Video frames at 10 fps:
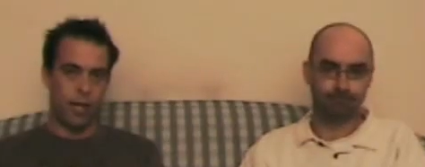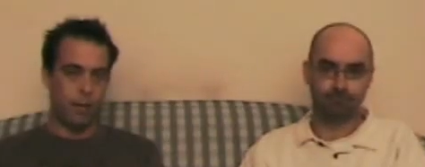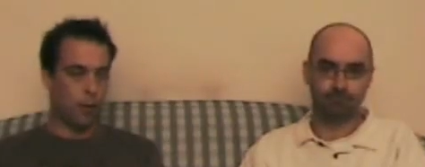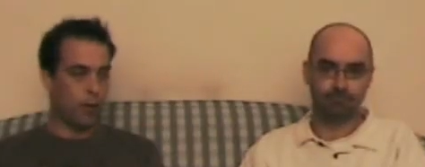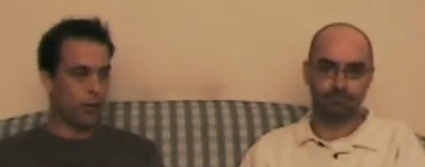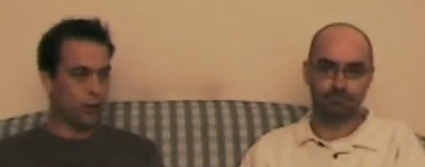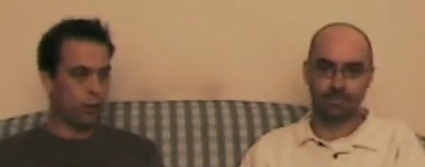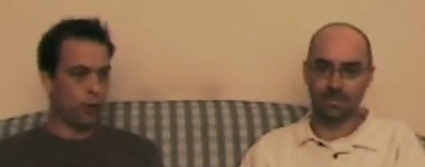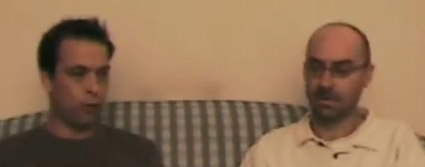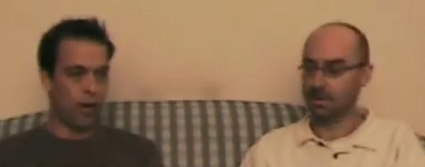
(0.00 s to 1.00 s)
Speaker 1: Kimi went
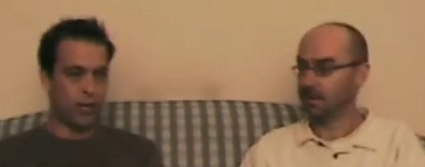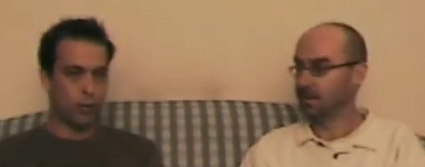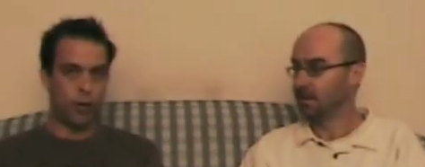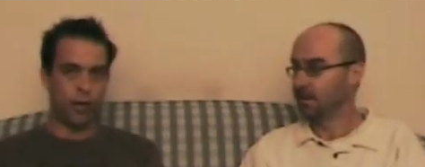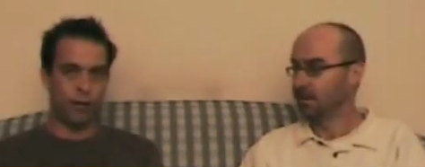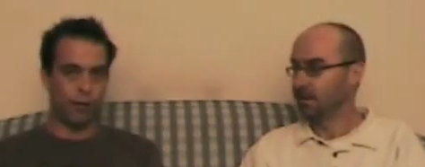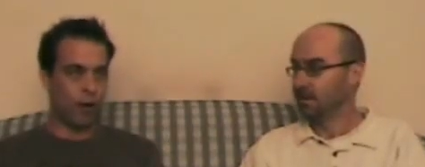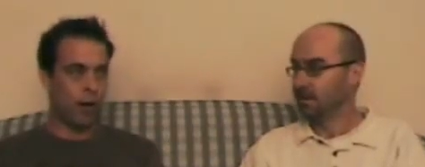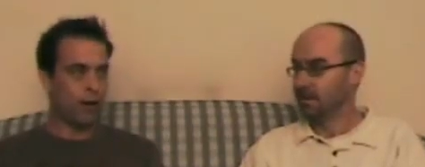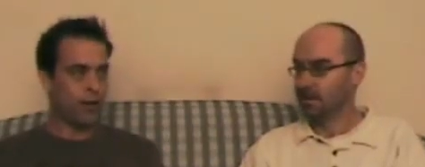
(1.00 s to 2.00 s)
to a yeah. race-winning
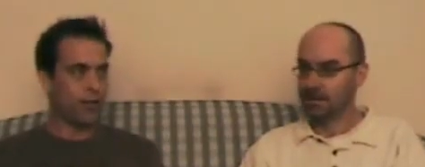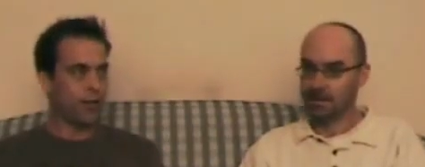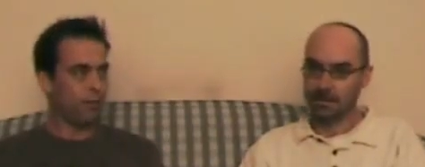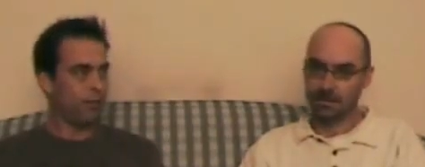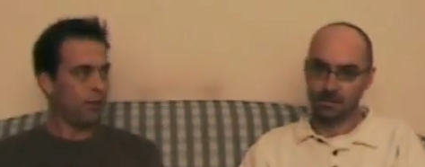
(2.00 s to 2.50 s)
Ferrari team.